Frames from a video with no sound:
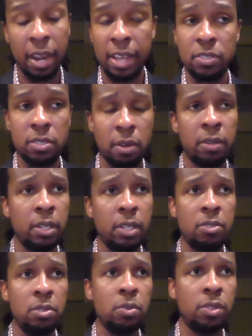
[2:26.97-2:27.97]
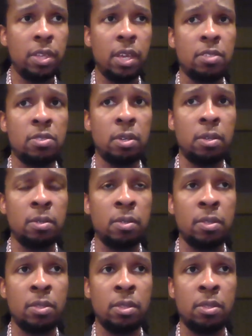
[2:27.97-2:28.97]
And I certainly do think cer-
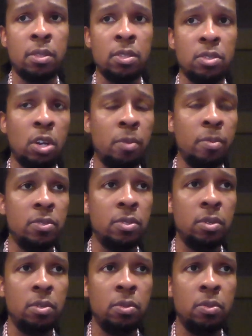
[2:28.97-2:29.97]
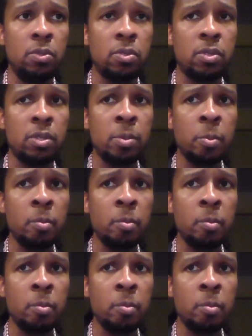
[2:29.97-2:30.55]
the term is used